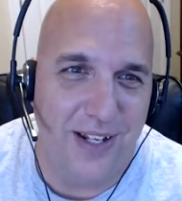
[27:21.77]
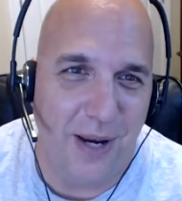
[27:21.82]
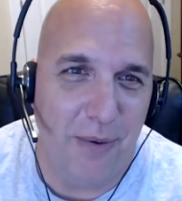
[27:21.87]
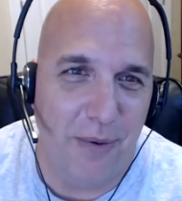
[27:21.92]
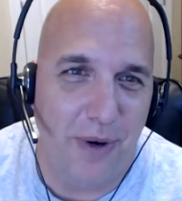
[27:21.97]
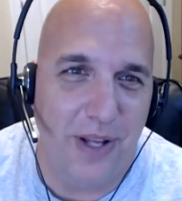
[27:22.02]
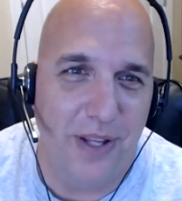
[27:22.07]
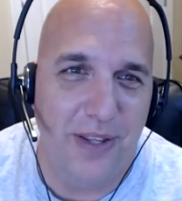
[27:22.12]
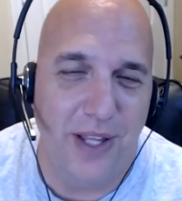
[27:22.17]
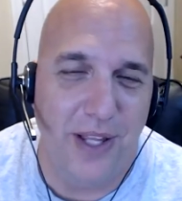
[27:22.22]
They
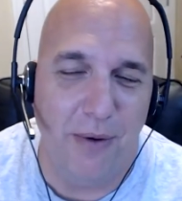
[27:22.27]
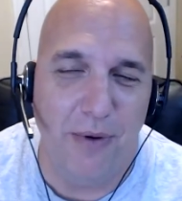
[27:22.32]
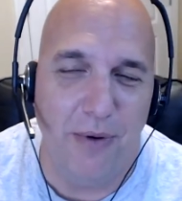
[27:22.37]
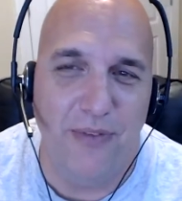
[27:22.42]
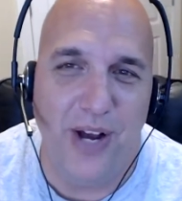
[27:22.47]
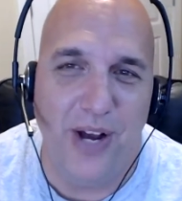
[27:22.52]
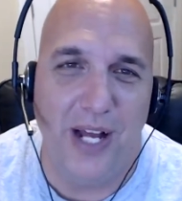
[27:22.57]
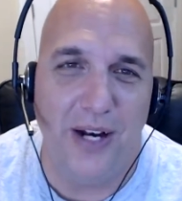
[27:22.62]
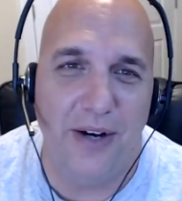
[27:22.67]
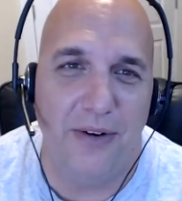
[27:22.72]
were in. They were
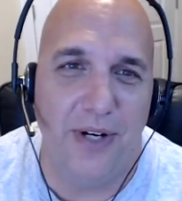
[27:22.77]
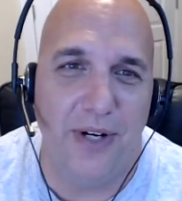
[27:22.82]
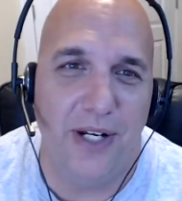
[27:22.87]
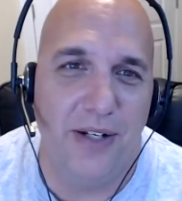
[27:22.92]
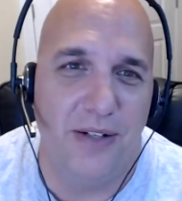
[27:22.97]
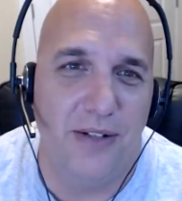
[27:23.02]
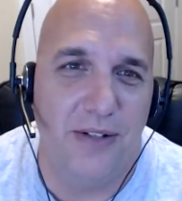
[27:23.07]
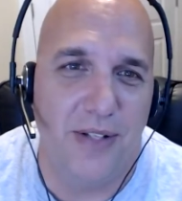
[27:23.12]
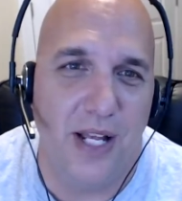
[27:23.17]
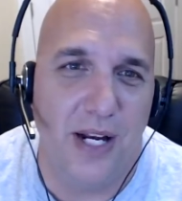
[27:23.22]

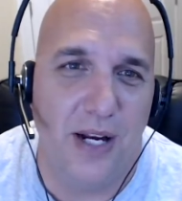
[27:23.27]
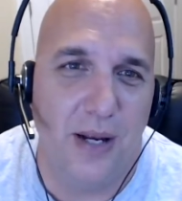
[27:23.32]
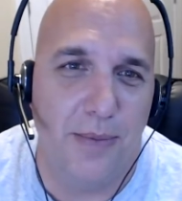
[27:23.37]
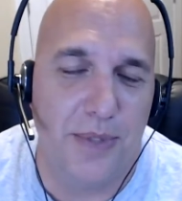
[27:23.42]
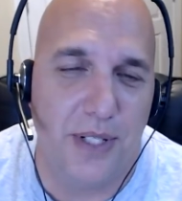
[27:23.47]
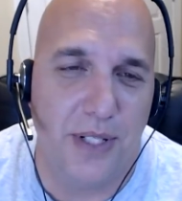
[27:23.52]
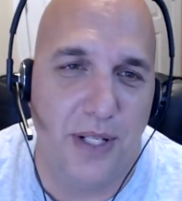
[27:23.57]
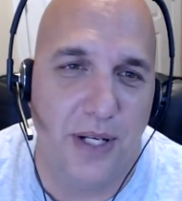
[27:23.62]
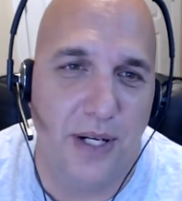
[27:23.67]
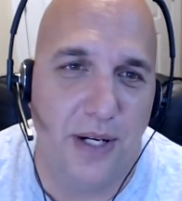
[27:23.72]
factory
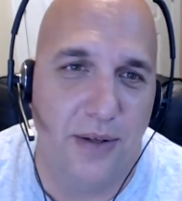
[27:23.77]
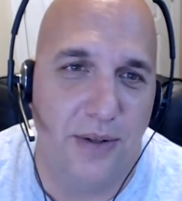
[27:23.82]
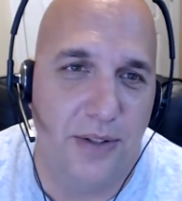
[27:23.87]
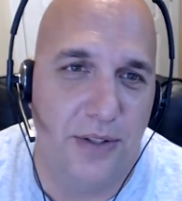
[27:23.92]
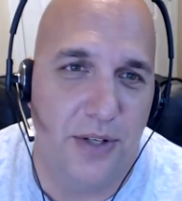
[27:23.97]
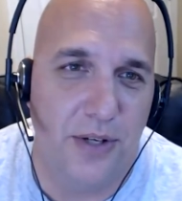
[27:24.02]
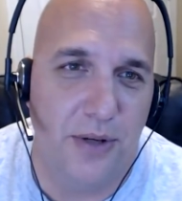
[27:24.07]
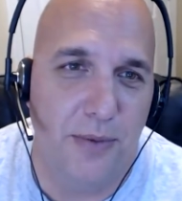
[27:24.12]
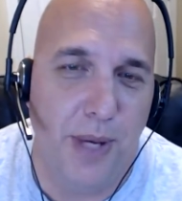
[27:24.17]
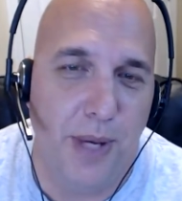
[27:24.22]
setups in there,
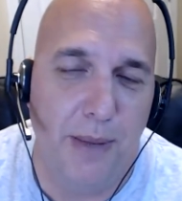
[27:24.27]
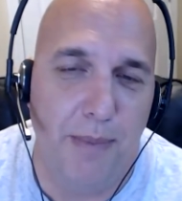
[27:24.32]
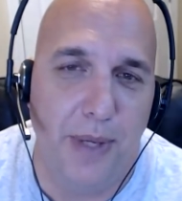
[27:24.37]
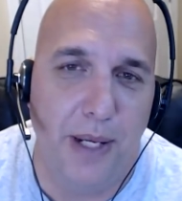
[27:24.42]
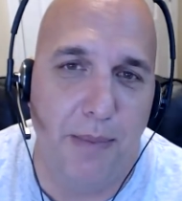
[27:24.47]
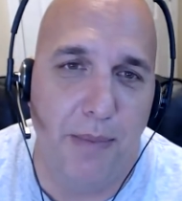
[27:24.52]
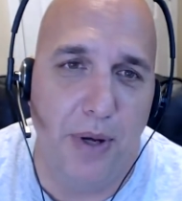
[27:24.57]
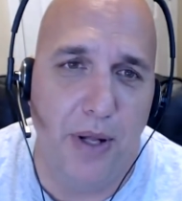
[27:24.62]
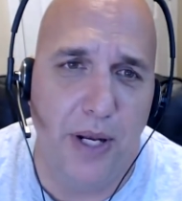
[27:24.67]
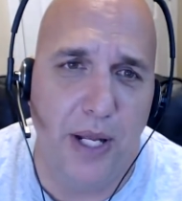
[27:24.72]
and so you pay
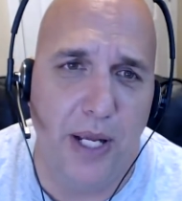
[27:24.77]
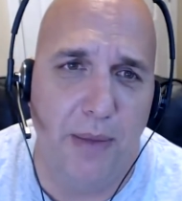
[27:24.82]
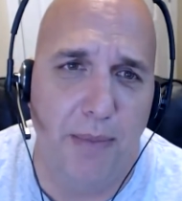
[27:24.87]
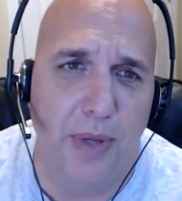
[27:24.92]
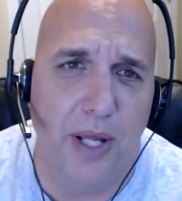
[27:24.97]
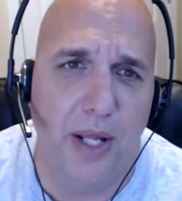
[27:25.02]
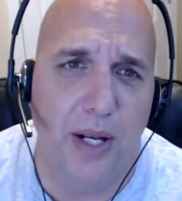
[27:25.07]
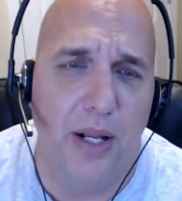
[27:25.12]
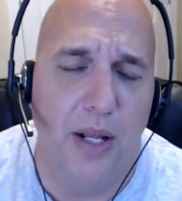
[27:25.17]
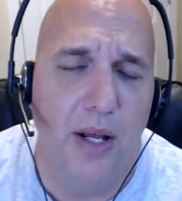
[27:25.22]
big money. Yeah.
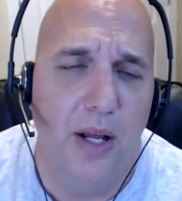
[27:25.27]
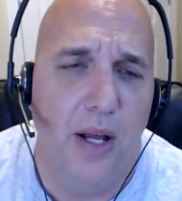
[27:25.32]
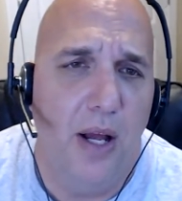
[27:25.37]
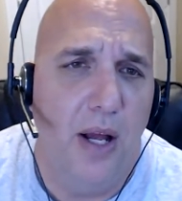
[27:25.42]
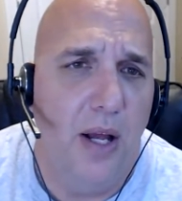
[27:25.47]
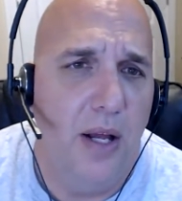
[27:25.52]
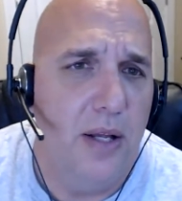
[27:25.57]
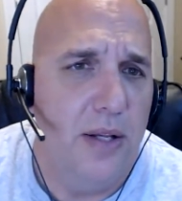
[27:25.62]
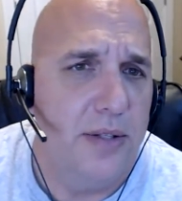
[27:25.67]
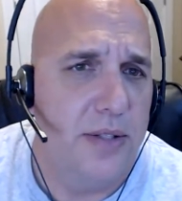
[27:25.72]
But
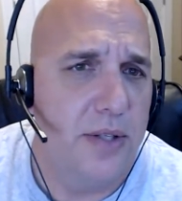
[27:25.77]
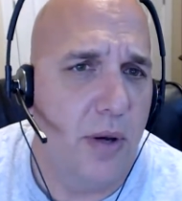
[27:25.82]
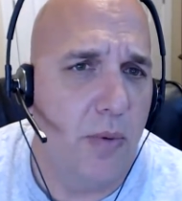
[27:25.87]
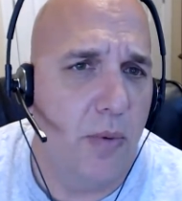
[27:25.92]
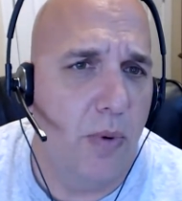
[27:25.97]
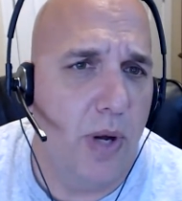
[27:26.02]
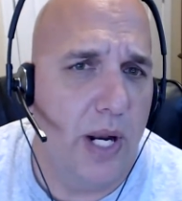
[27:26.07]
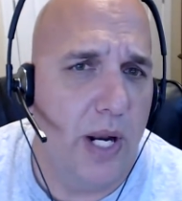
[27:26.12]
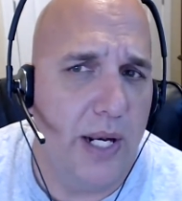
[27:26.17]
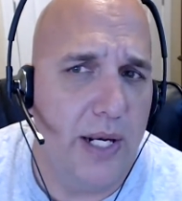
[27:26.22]
so
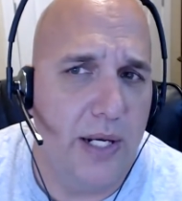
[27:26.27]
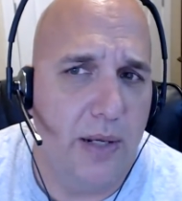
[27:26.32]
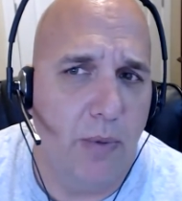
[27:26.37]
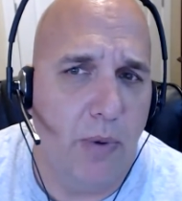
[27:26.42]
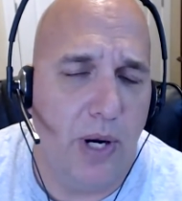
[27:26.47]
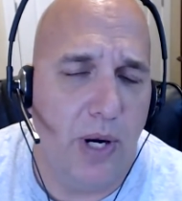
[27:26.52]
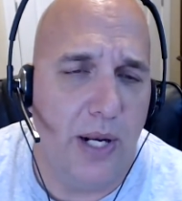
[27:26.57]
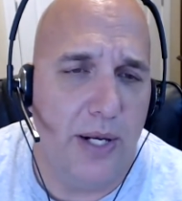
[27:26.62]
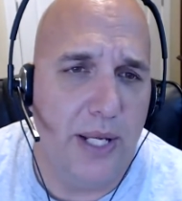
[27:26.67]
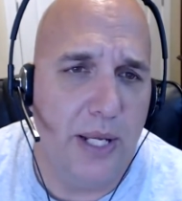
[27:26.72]
what I
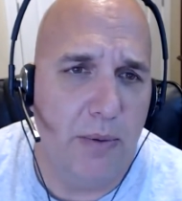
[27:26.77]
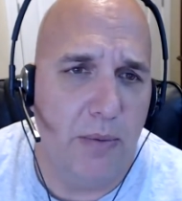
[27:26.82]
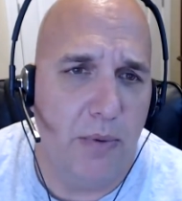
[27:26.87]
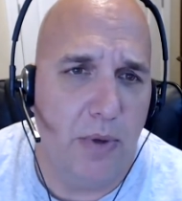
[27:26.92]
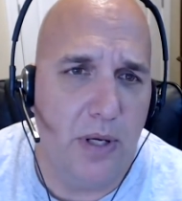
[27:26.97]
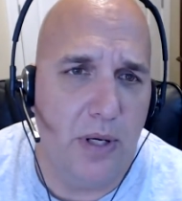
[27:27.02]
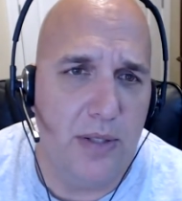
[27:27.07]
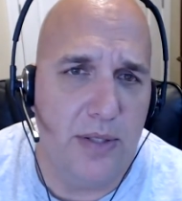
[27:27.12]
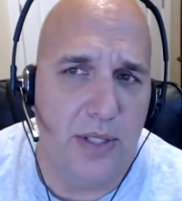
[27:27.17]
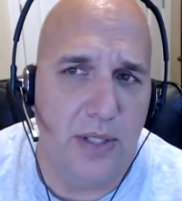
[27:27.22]
what I did
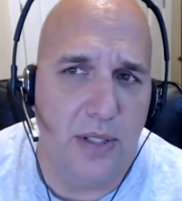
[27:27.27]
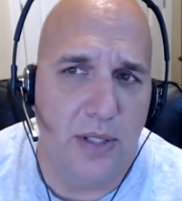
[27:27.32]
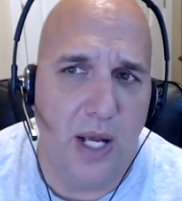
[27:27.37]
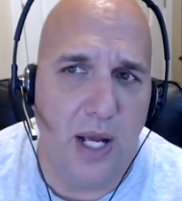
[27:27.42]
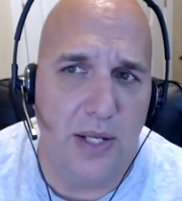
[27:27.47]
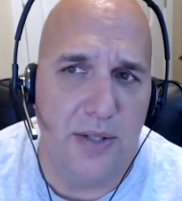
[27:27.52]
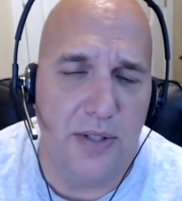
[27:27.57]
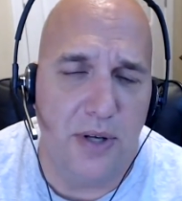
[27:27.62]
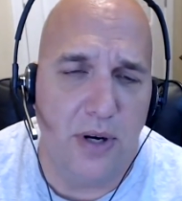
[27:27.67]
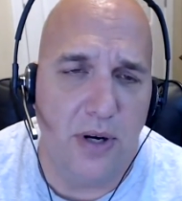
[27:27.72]
was
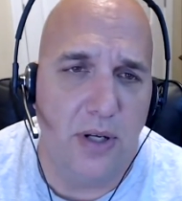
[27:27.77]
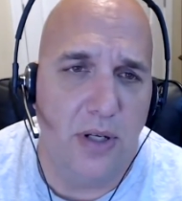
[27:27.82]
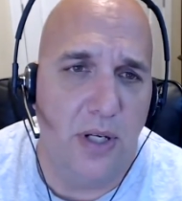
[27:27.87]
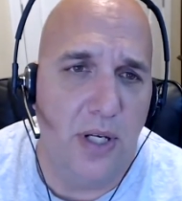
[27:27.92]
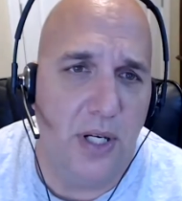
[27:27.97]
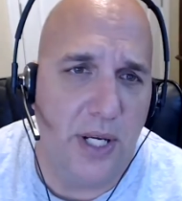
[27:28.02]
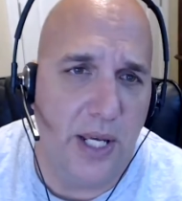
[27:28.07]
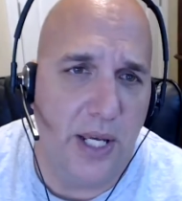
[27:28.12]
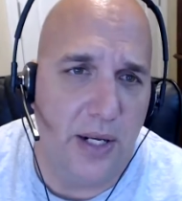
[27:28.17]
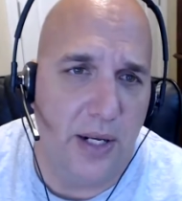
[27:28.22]
I started
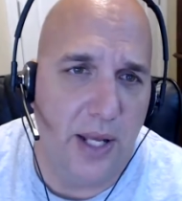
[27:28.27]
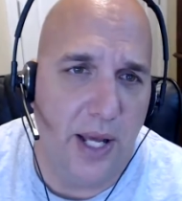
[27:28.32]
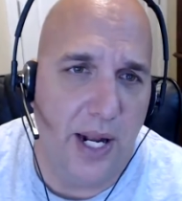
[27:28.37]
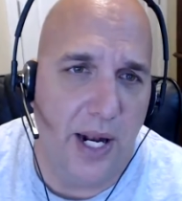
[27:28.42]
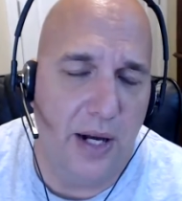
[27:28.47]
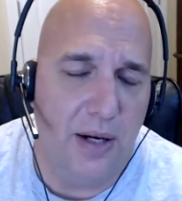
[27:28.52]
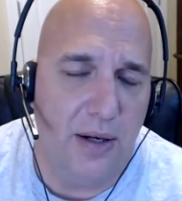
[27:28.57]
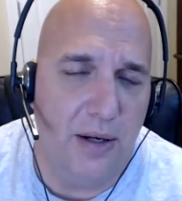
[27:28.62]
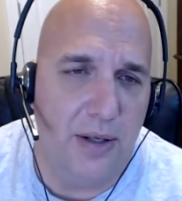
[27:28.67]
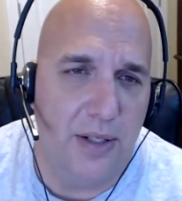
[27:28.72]
looking,
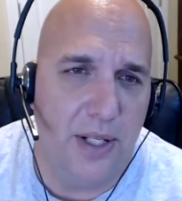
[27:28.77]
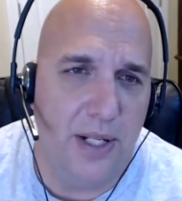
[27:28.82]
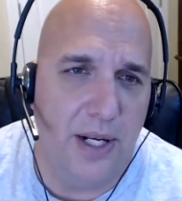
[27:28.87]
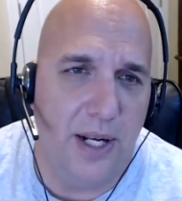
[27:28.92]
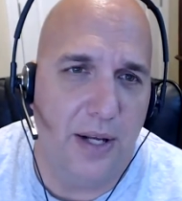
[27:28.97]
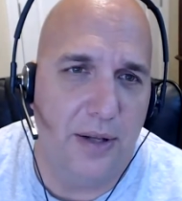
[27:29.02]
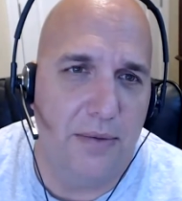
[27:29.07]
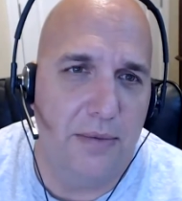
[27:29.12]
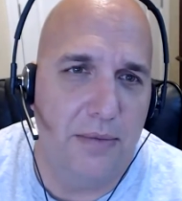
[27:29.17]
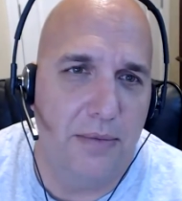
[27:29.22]
and I looked in
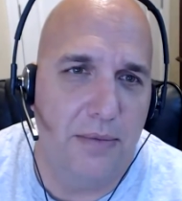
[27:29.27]
a.